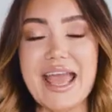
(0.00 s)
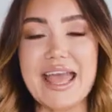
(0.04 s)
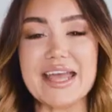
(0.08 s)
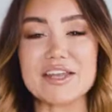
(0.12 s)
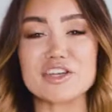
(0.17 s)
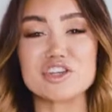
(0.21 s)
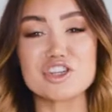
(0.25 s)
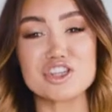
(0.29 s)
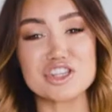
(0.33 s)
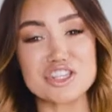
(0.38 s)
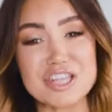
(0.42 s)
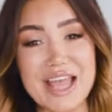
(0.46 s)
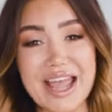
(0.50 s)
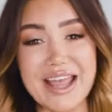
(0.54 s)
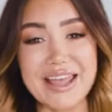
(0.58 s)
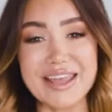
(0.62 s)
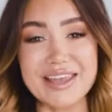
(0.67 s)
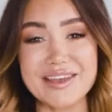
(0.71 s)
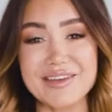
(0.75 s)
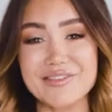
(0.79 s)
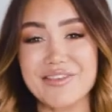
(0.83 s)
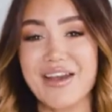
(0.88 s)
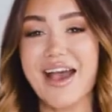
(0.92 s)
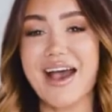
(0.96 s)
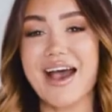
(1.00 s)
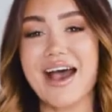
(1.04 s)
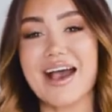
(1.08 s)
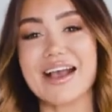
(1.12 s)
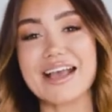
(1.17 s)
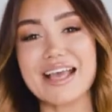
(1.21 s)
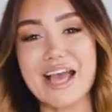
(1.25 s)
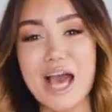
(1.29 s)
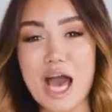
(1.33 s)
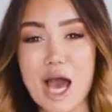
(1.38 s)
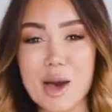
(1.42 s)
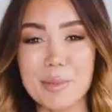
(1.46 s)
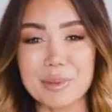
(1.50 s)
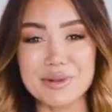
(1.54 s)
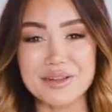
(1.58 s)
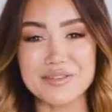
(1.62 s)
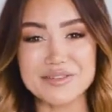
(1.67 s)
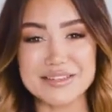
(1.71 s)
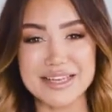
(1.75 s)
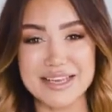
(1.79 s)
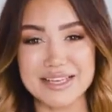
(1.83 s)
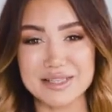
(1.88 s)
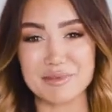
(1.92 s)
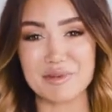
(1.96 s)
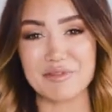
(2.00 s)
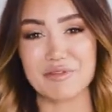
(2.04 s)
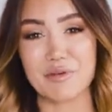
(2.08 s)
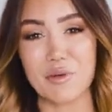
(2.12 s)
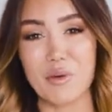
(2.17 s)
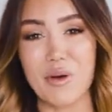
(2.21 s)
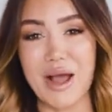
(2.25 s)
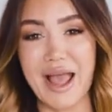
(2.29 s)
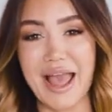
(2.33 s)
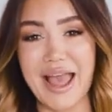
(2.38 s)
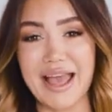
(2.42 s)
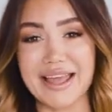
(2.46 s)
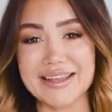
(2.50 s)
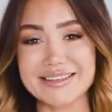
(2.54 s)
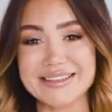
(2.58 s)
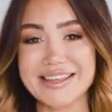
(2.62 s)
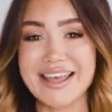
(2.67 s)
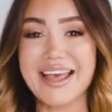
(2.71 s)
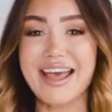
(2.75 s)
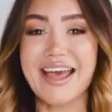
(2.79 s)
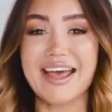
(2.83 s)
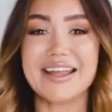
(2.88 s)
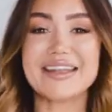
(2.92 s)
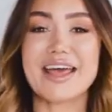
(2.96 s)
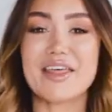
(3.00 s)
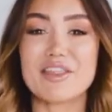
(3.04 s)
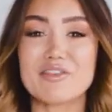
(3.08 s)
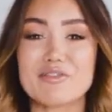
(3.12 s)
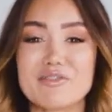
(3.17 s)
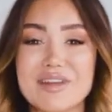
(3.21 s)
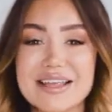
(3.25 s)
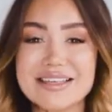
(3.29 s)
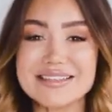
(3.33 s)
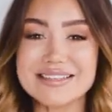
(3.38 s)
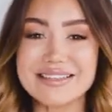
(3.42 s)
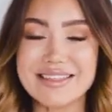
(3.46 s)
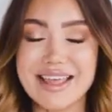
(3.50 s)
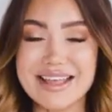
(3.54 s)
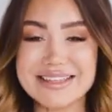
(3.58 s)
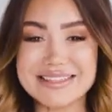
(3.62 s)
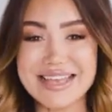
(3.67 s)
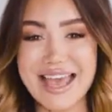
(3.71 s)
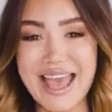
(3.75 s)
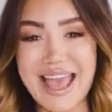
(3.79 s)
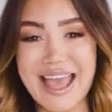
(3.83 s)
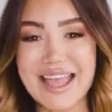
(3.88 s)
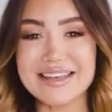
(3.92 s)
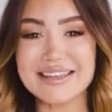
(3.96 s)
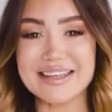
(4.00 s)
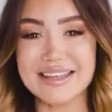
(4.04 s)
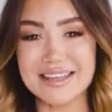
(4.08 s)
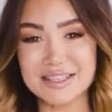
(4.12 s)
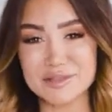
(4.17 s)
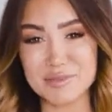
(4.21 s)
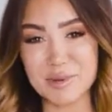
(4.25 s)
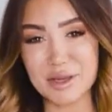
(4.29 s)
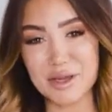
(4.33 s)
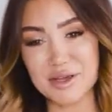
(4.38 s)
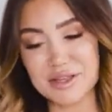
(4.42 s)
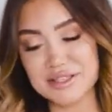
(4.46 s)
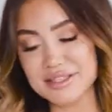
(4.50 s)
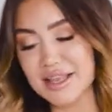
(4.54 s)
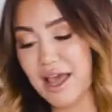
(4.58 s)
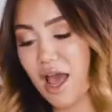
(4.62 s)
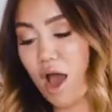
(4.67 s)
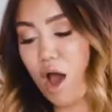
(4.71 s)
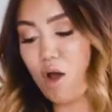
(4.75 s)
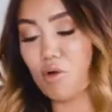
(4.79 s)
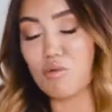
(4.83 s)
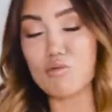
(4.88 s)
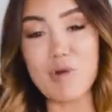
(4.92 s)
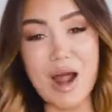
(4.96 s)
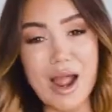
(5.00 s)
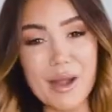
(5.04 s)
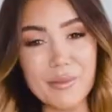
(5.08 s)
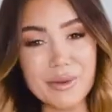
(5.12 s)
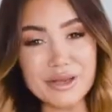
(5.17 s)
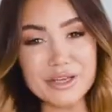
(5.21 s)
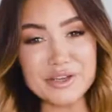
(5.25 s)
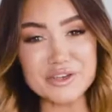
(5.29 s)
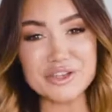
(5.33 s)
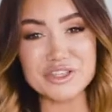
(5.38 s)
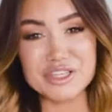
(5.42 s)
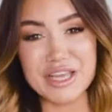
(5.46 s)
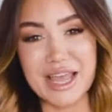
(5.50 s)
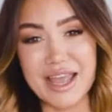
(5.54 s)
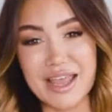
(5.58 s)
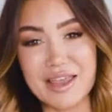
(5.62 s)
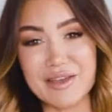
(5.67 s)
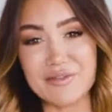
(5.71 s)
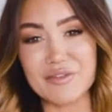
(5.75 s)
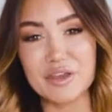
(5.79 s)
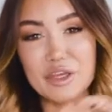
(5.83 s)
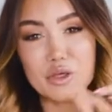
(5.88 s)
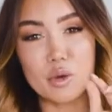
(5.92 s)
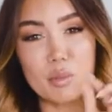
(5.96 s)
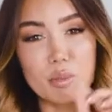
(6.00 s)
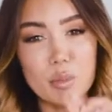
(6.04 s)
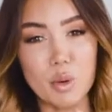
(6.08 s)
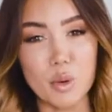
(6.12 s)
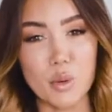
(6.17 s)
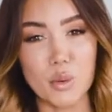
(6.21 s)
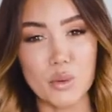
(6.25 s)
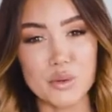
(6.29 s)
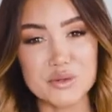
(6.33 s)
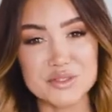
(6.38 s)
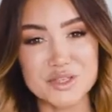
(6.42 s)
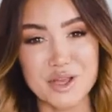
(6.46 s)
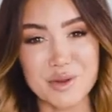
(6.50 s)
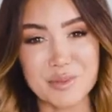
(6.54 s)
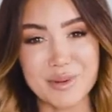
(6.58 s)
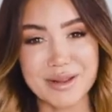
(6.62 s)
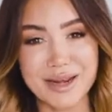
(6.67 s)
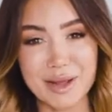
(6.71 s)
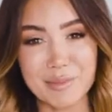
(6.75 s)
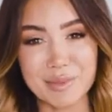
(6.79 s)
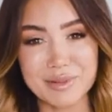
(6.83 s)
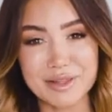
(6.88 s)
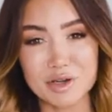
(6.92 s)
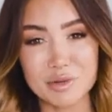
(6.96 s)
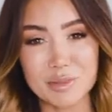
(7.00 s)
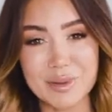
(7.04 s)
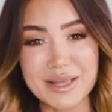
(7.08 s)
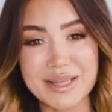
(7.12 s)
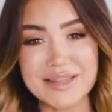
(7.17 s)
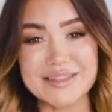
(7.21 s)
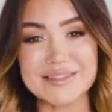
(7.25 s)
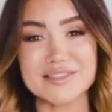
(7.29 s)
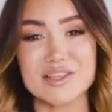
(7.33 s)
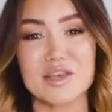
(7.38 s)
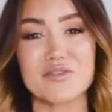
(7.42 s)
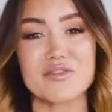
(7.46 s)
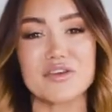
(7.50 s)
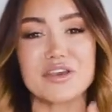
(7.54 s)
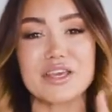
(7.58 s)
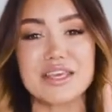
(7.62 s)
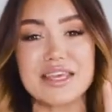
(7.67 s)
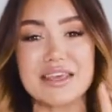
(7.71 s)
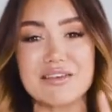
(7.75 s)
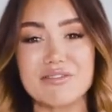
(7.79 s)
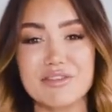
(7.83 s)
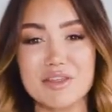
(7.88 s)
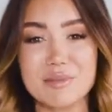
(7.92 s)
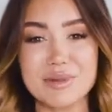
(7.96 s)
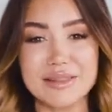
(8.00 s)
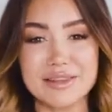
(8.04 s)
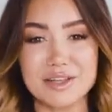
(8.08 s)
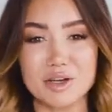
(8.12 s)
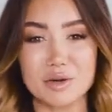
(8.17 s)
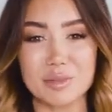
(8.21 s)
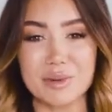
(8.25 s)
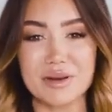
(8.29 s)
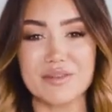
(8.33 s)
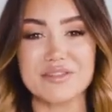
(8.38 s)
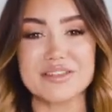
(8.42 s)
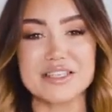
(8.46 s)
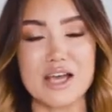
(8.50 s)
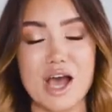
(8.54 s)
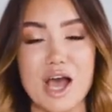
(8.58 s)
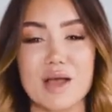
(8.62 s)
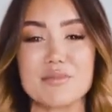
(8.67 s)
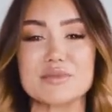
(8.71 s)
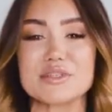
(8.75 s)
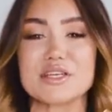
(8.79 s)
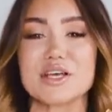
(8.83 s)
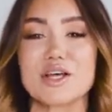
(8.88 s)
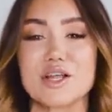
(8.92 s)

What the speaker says: and shave a couple of days beforehand. Now, the reason that's handy is because right when you shave, your pores open up a little bit. So if you give them a little bit of time to